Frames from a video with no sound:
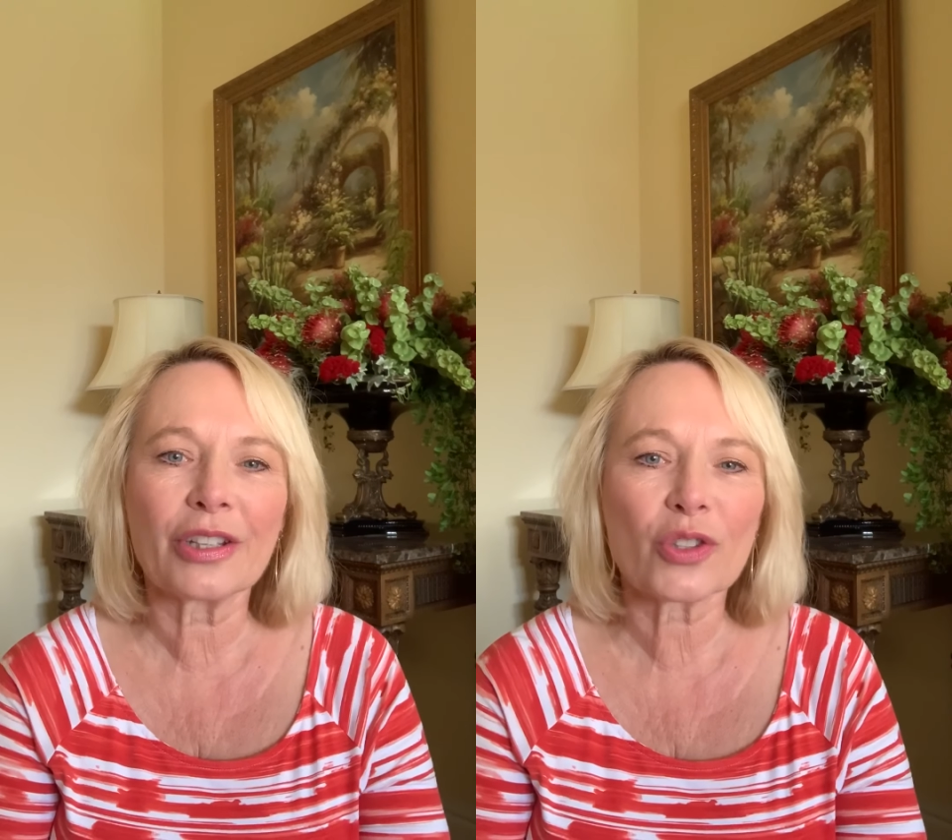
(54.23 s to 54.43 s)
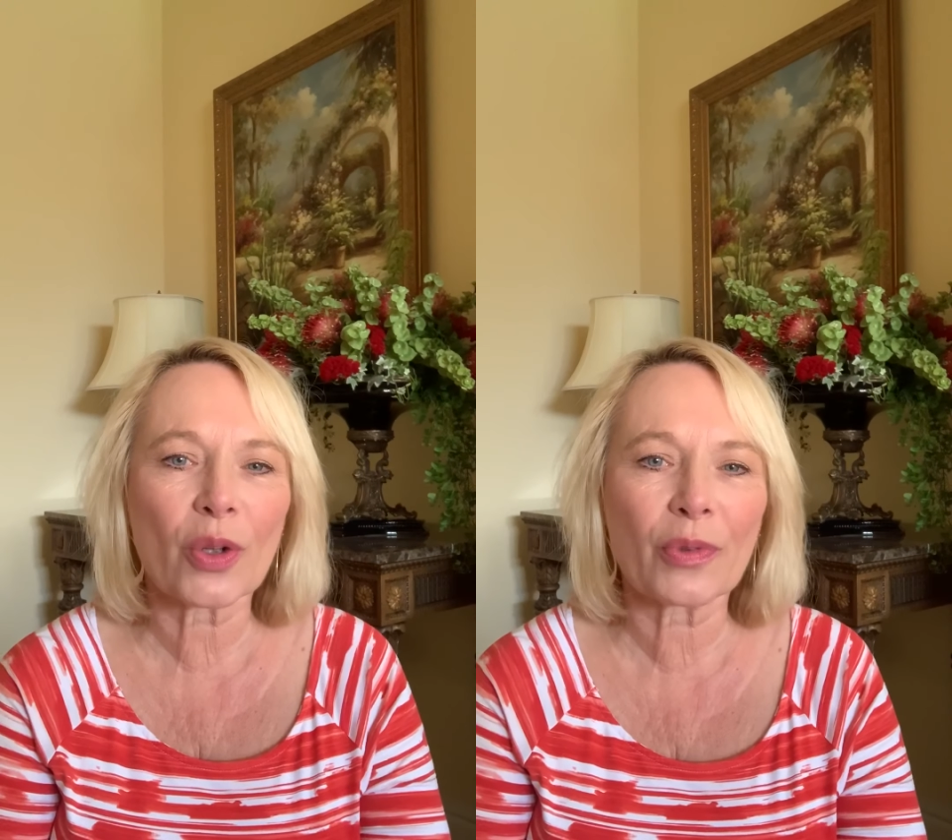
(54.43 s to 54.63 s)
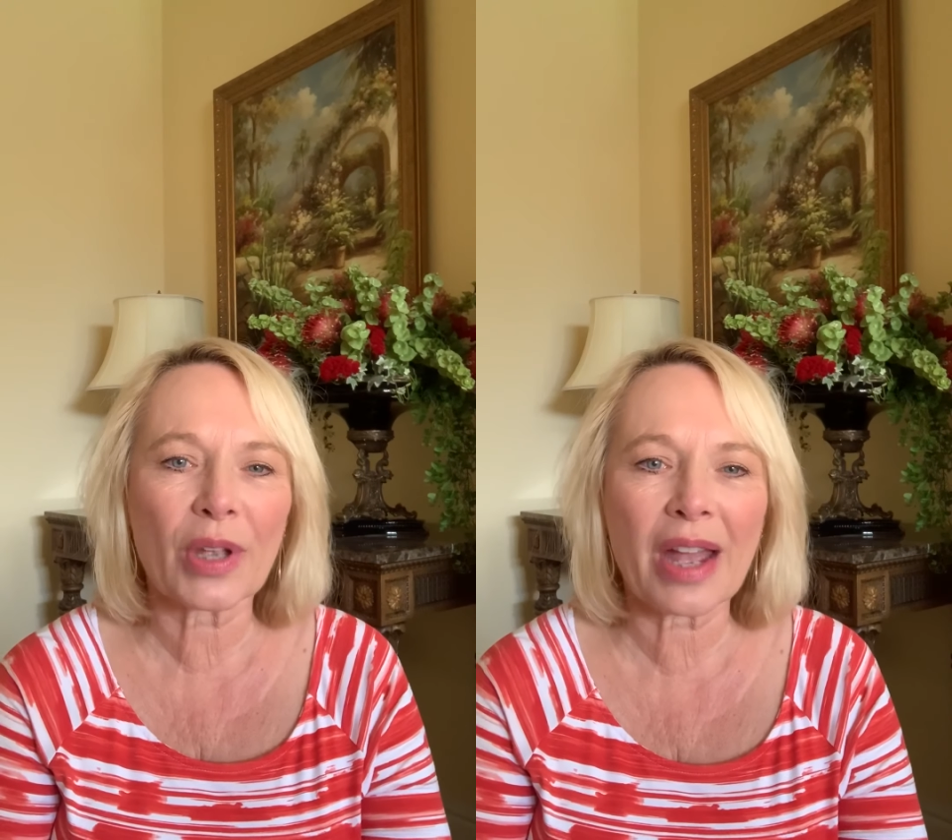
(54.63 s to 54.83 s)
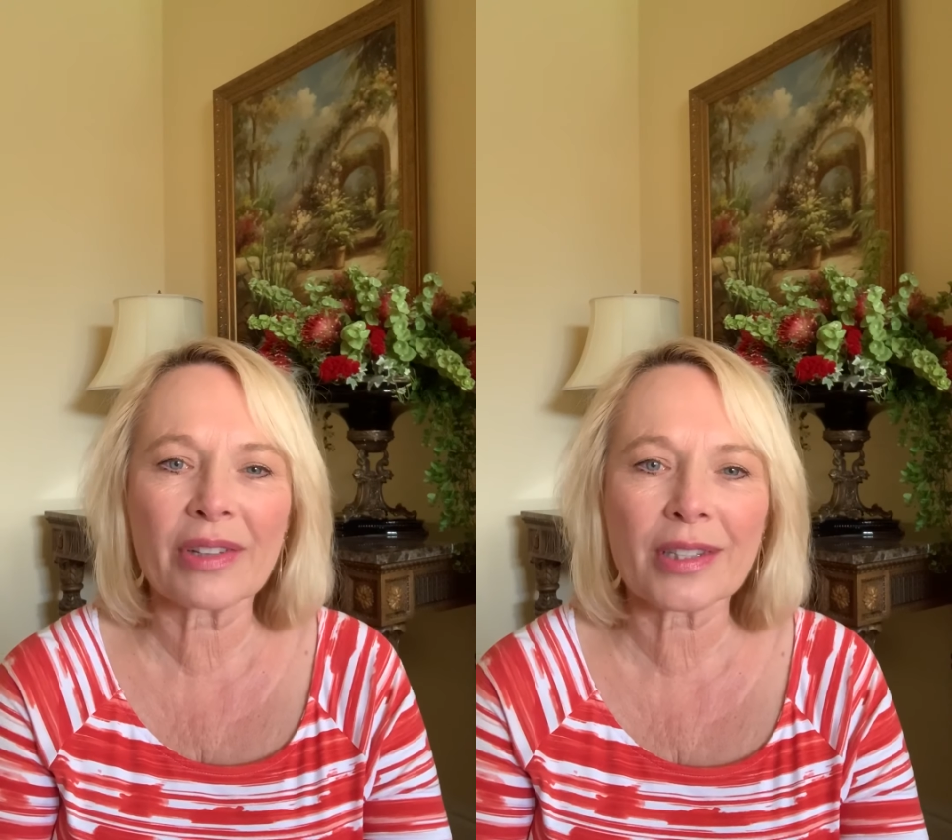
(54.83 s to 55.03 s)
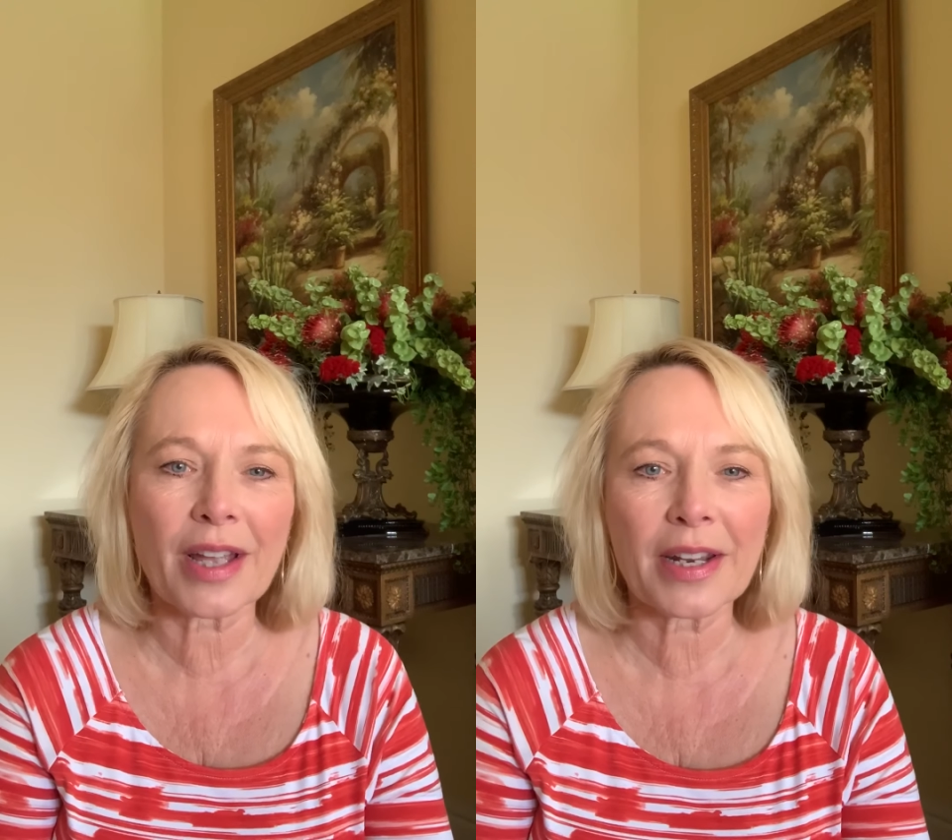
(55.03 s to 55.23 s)
so if you haven't
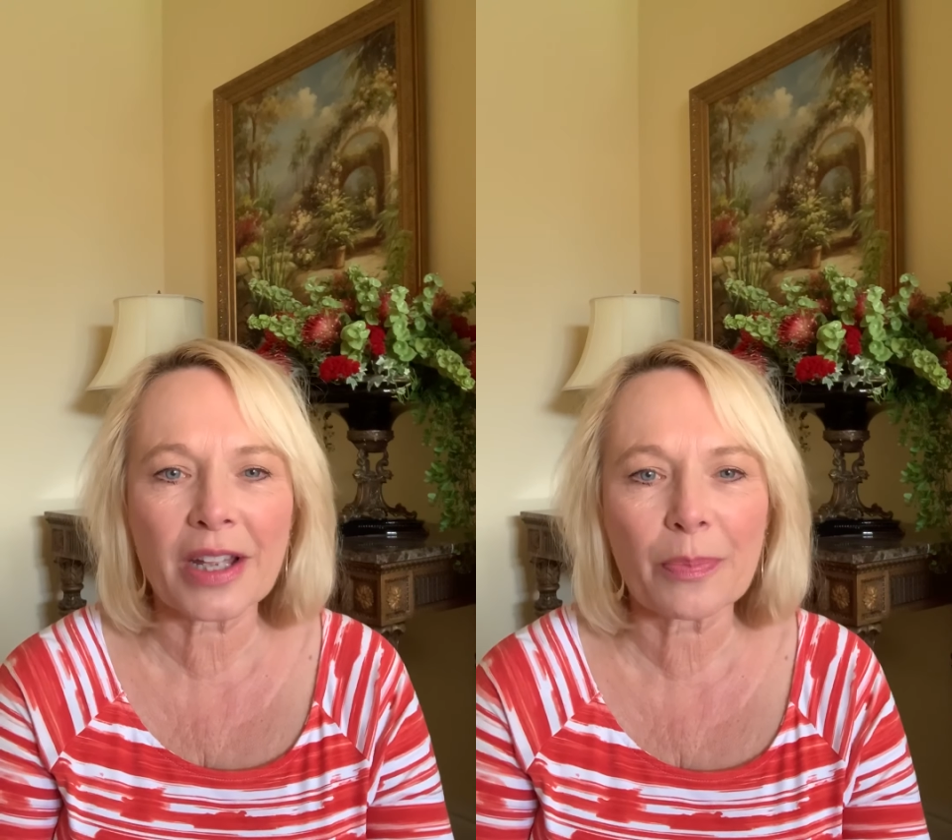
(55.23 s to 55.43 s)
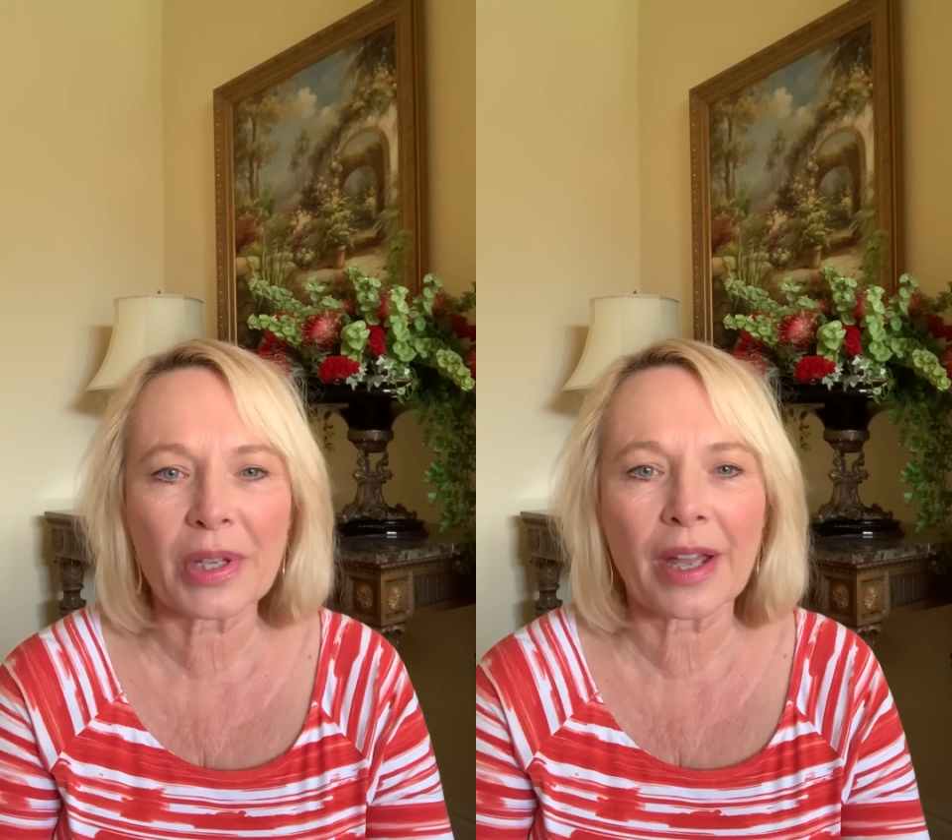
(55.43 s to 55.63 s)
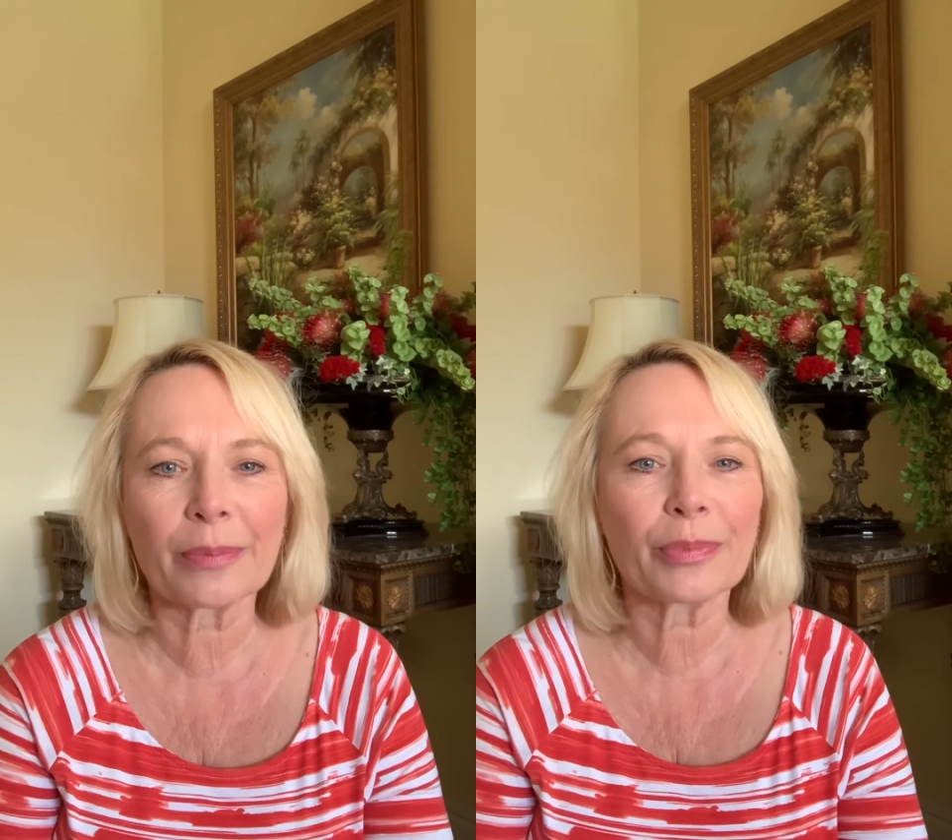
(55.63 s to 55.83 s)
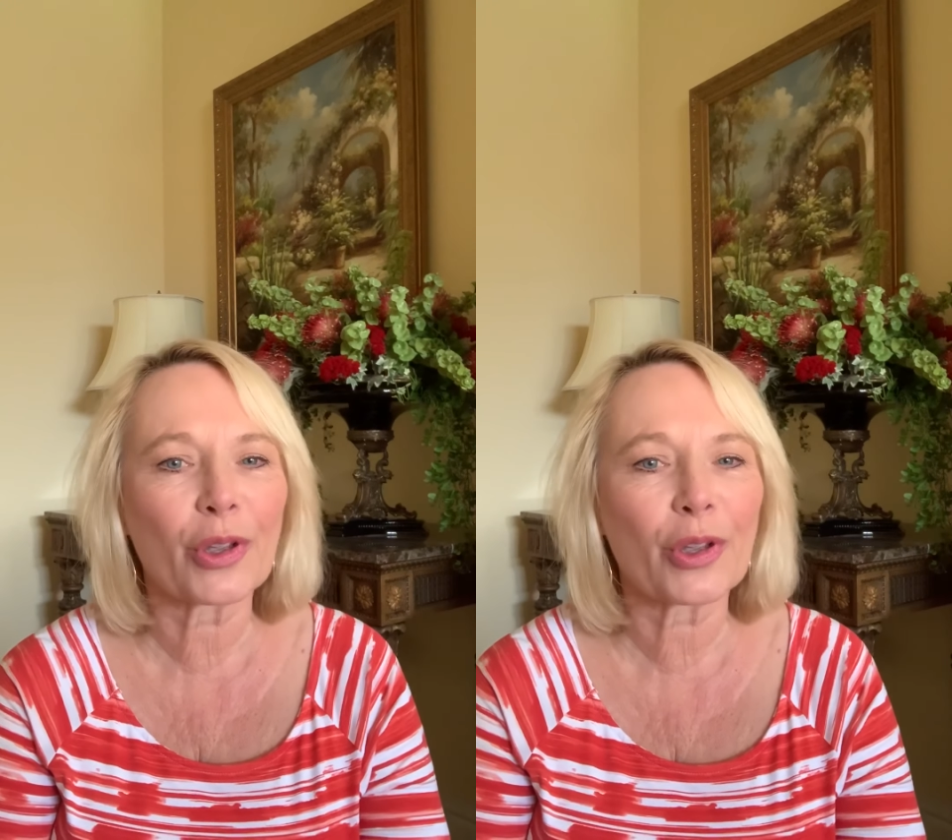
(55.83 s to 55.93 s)
signed up yet,